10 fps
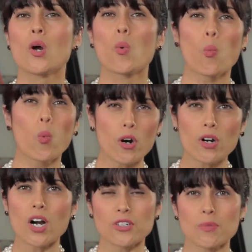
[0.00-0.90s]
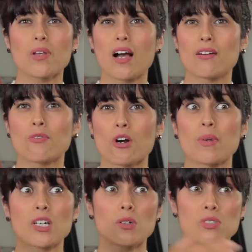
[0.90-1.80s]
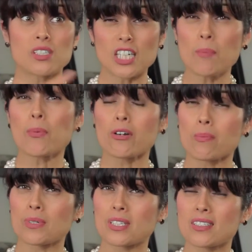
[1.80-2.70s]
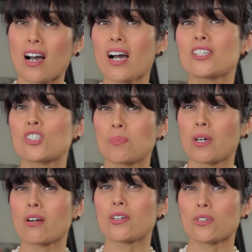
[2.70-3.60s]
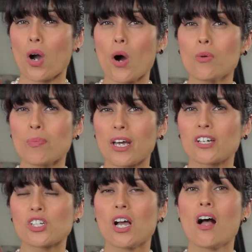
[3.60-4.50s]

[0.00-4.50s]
work on your platform and go deeper besides just being on your homepage,